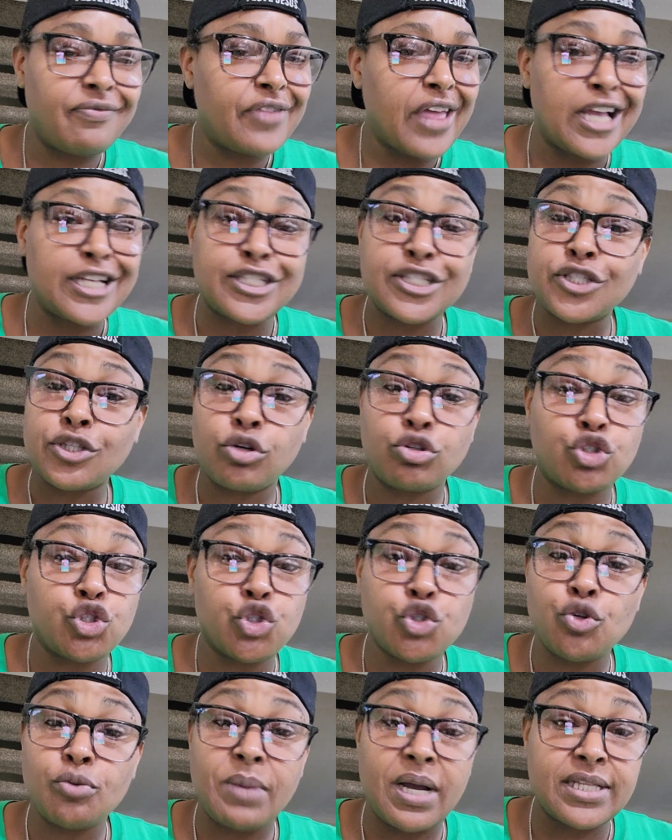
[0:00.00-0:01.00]
That's so
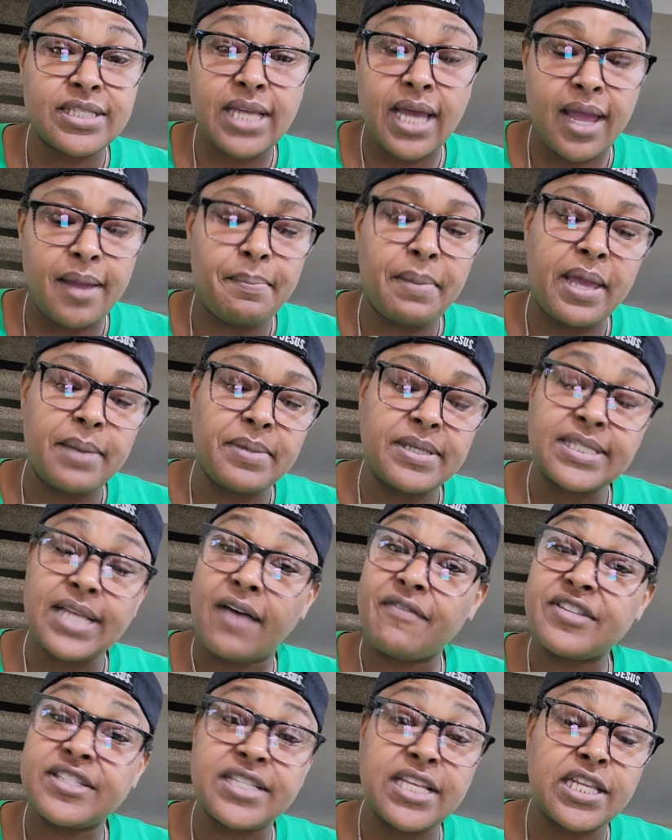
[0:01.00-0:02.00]
true, my Thai babies.
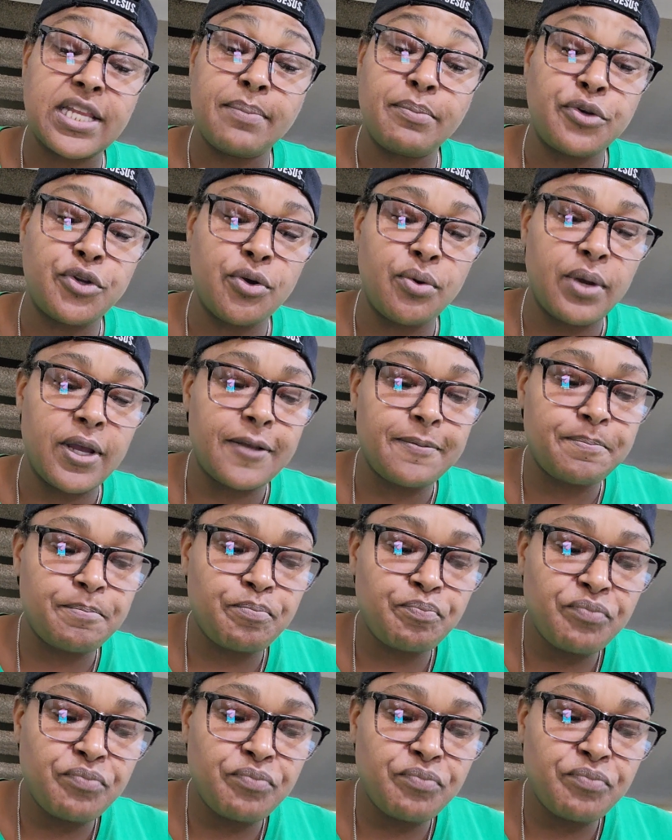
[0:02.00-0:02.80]
I've seen him do it.